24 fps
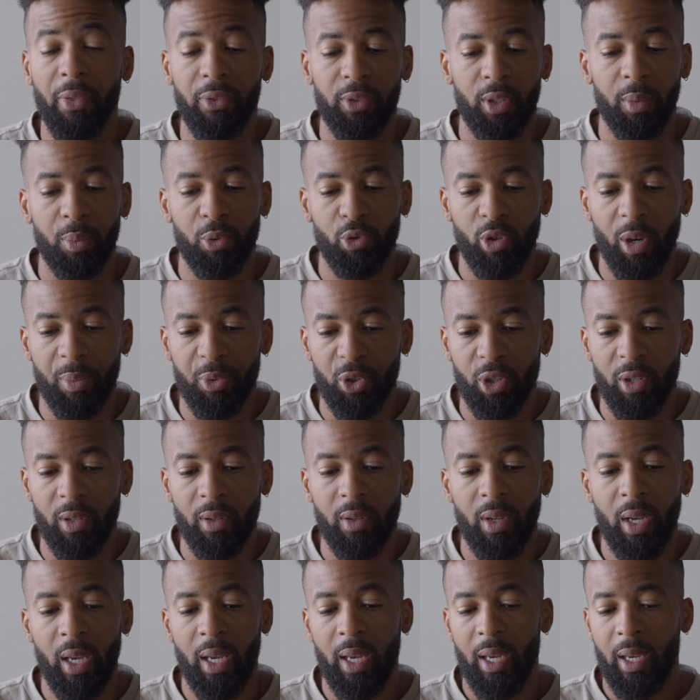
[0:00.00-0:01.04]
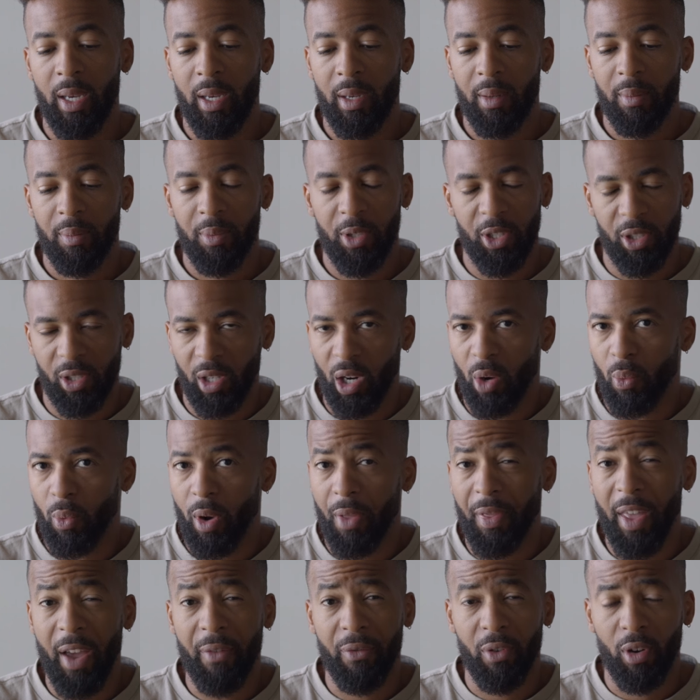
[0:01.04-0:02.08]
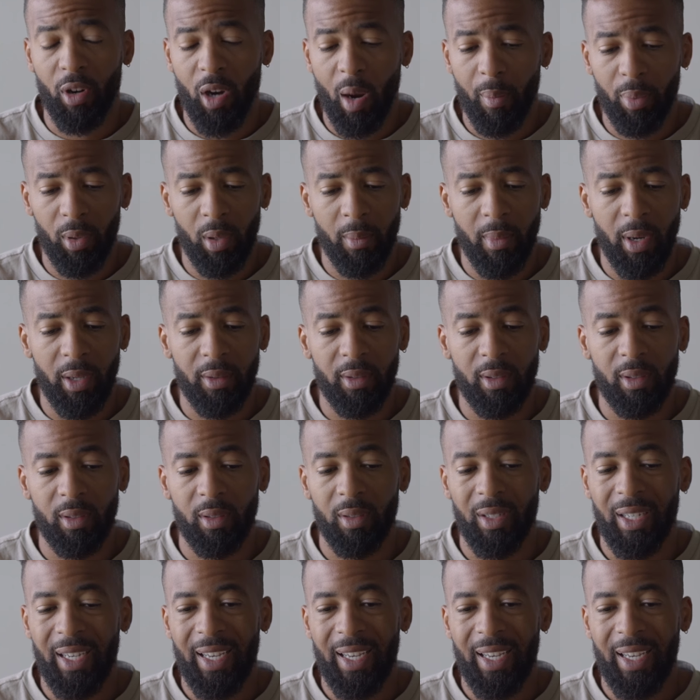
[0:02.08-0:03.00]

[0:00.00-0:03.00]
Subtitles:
subscription. Just going to run that for a couple of months.